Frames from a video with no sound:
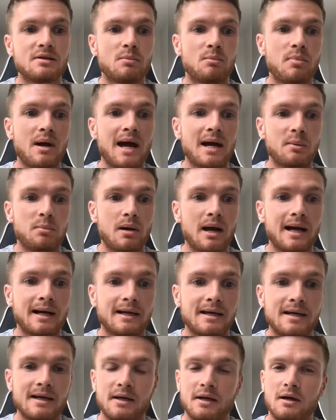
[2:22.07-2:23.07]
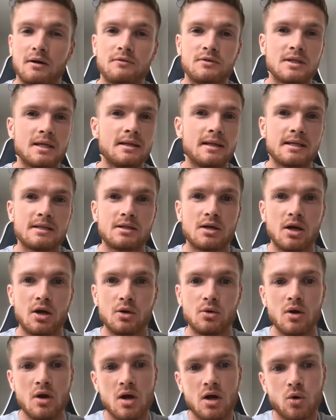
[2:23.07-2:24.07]
backpack here. Now I've seen this
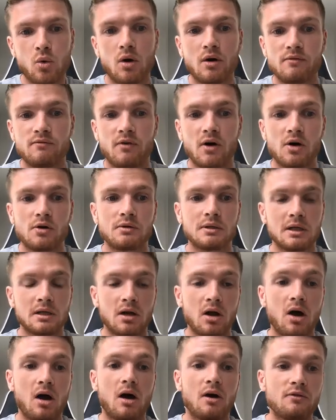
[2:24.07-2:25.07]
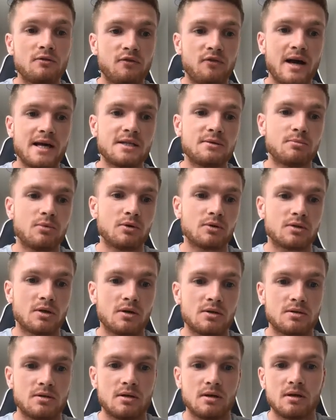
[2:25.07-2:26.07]
go quite viral a lot on Facebook. So
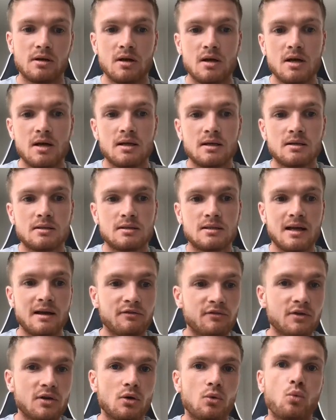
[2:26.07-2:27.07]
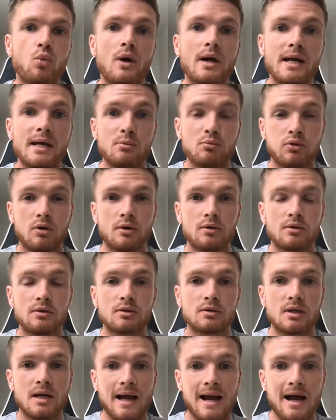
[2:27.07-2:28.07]
it's a definite winning
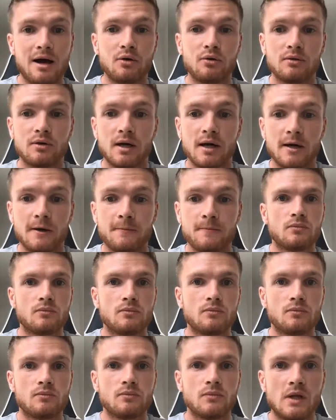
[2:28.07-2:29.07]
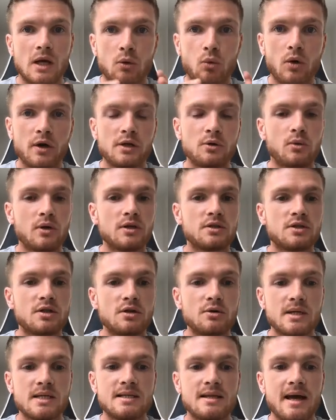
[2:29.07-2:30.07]
product out there. Now what you want to
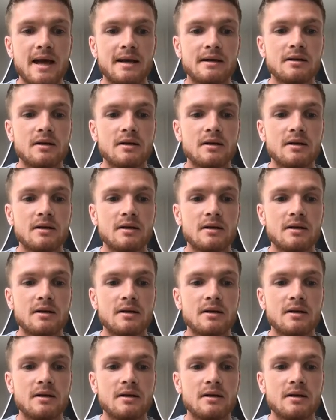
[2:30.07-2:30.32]
do is then